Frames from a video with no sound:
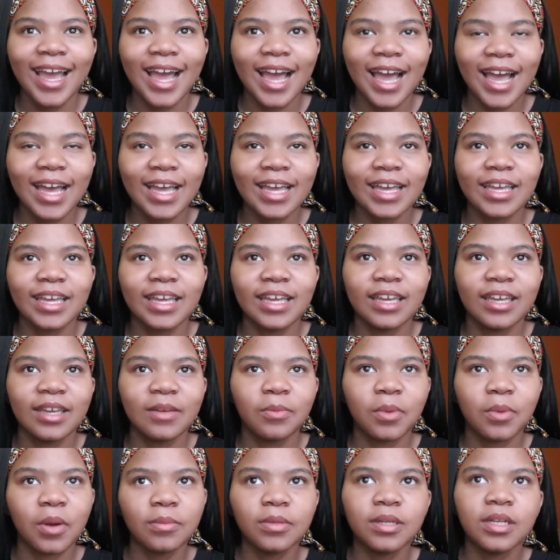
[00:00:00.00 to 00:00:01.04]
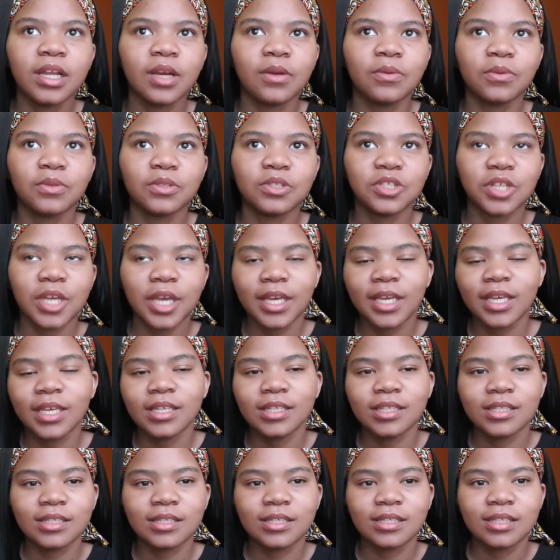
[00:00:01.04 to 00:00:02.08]
I probably like would check
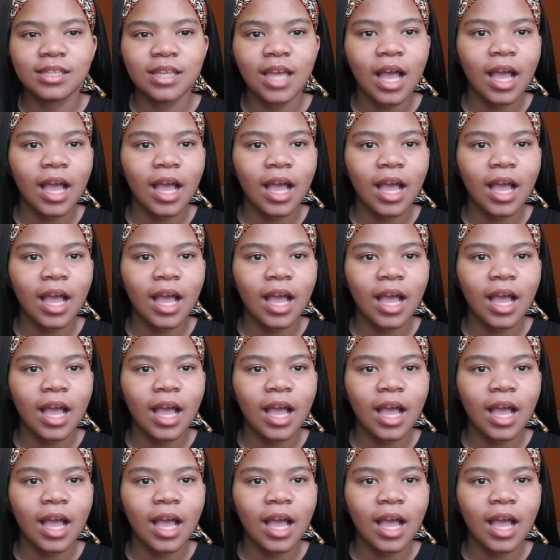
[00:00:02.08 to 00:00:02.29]
his